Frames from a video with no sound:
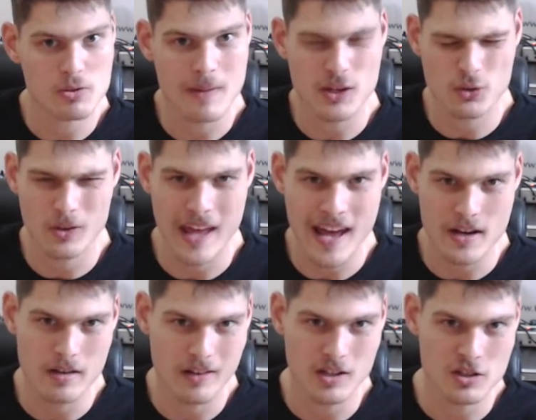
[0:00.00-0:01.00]
Make sure you head
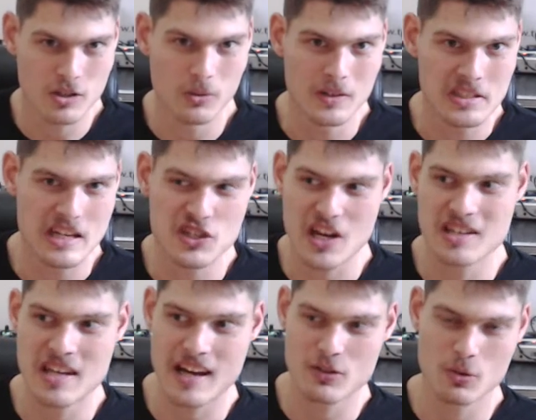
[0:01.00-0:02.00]
over to DJ
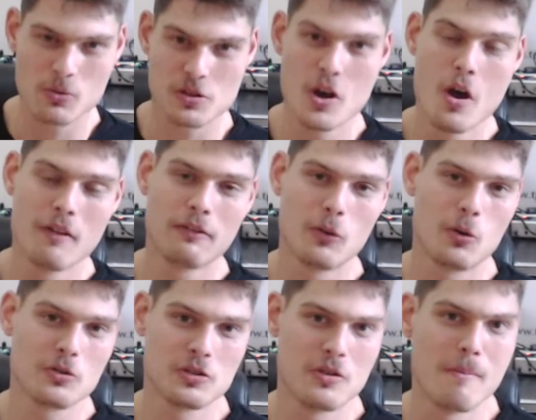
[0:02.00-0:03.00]
Tech Tools
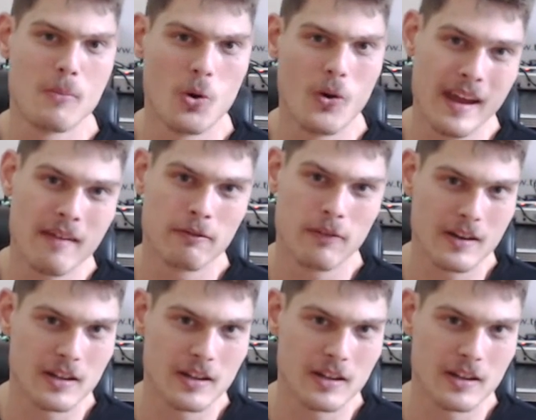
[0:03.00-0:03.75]
for some more info.